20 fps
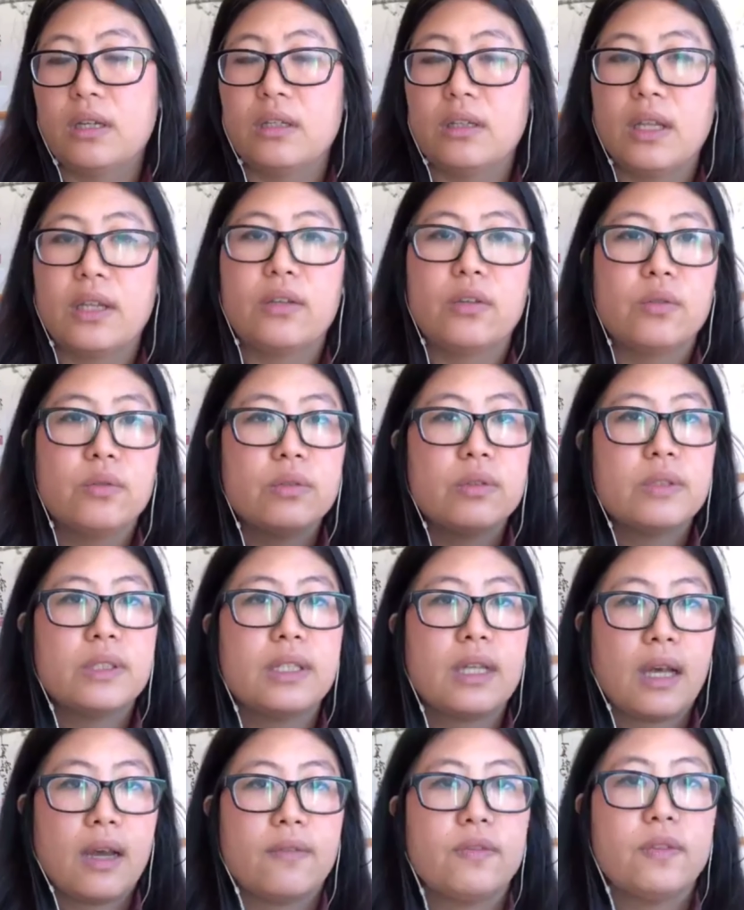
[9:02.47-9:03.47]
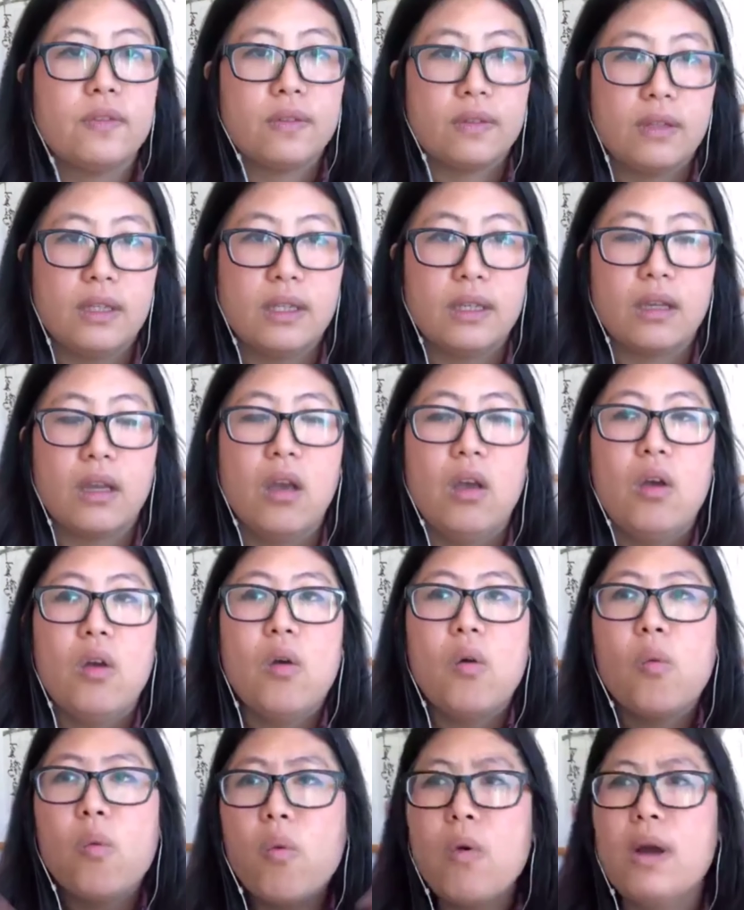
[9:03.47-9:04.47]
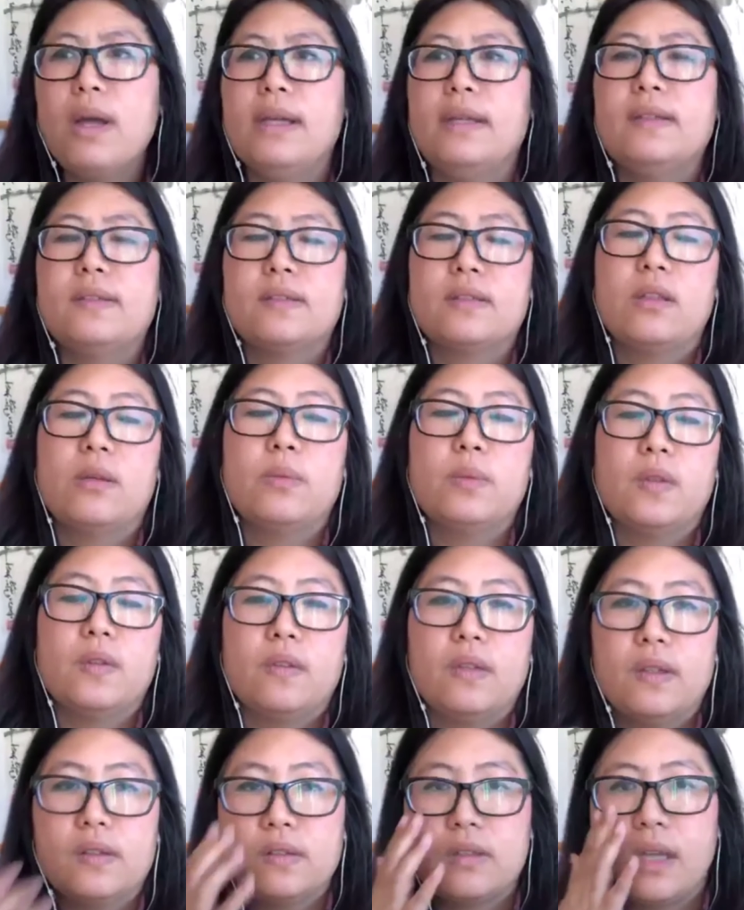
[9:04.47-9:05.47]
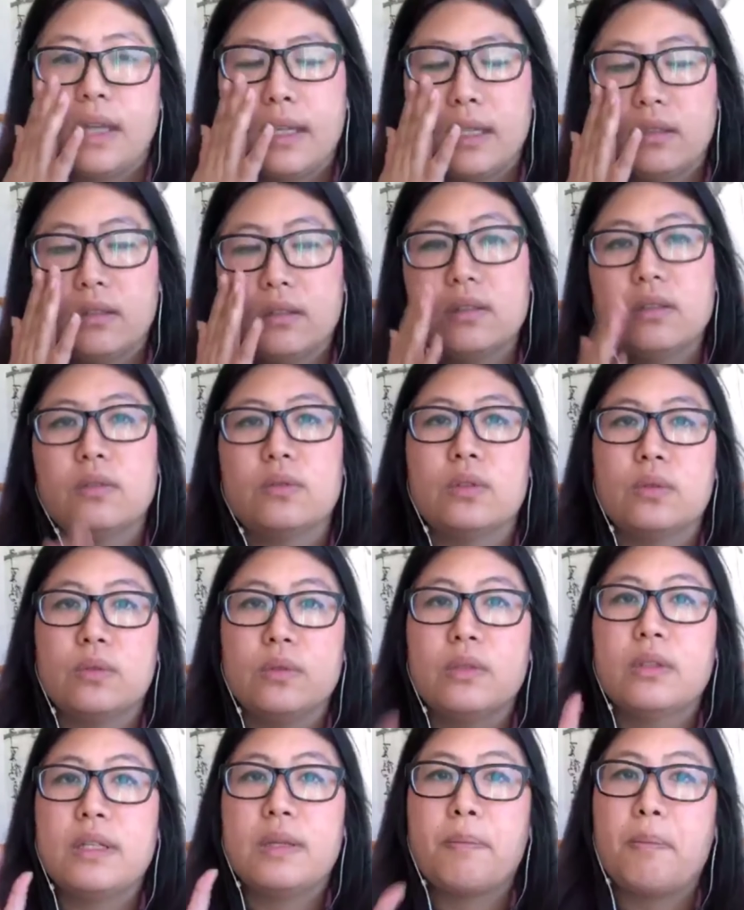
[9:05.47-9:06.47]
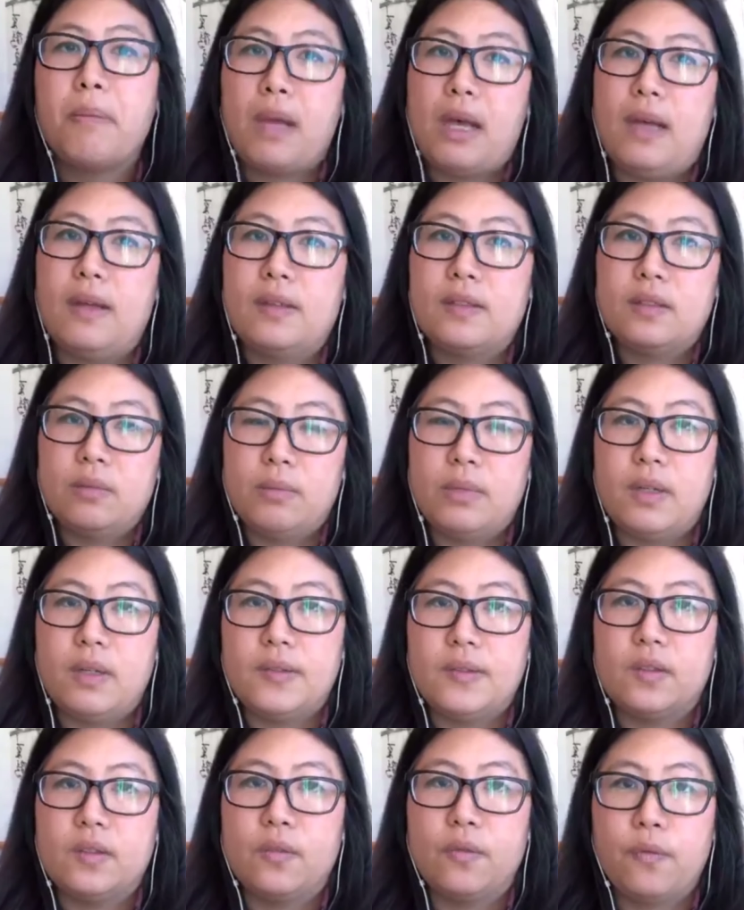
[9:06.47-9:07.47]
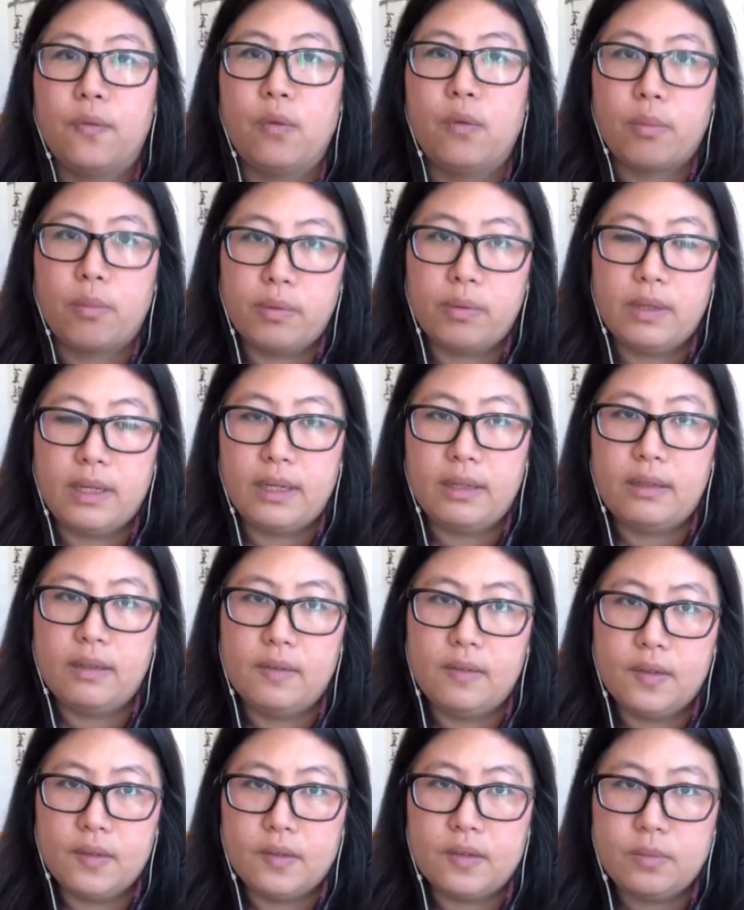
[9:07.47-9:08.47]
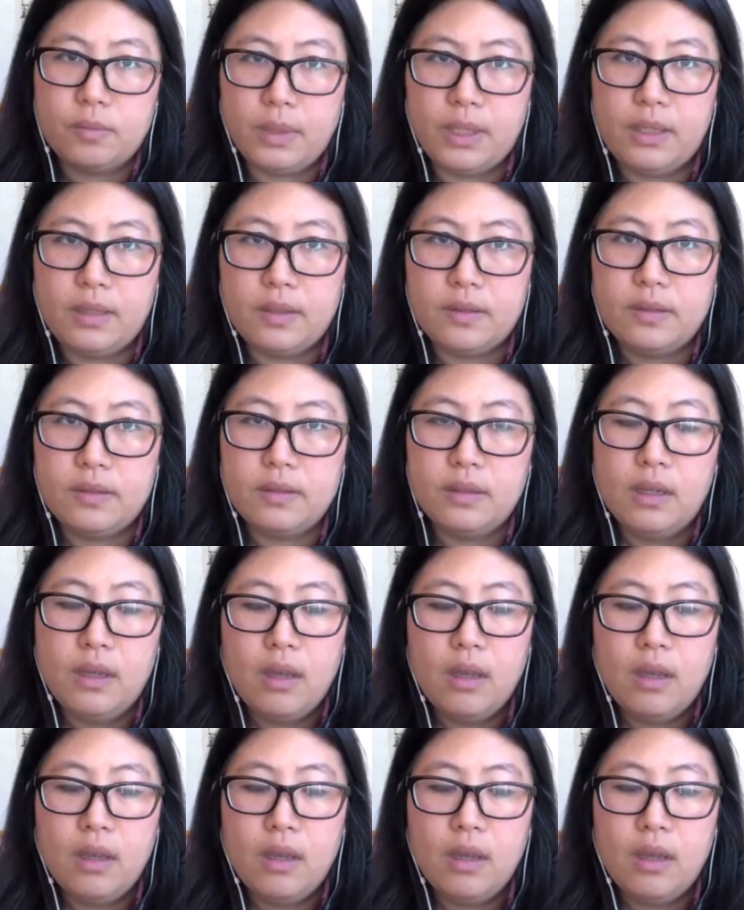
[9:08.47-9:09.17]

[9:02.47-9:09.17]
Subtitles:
Like you really have to think, what is some of the things I can do to really maximize the floor plan in this space?